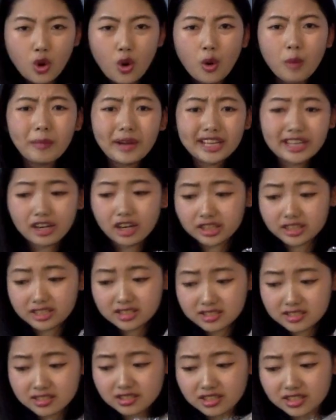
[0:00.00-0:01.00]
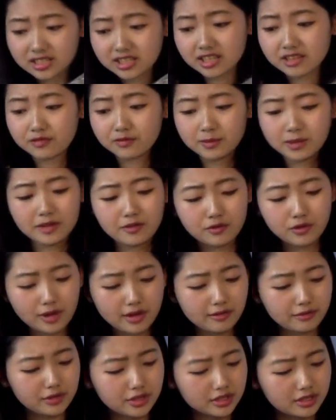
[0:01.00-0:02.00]
My god, this ticks me
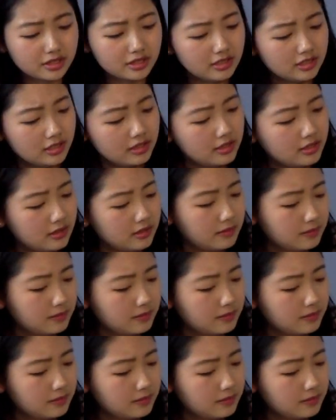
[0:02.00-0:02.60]
off.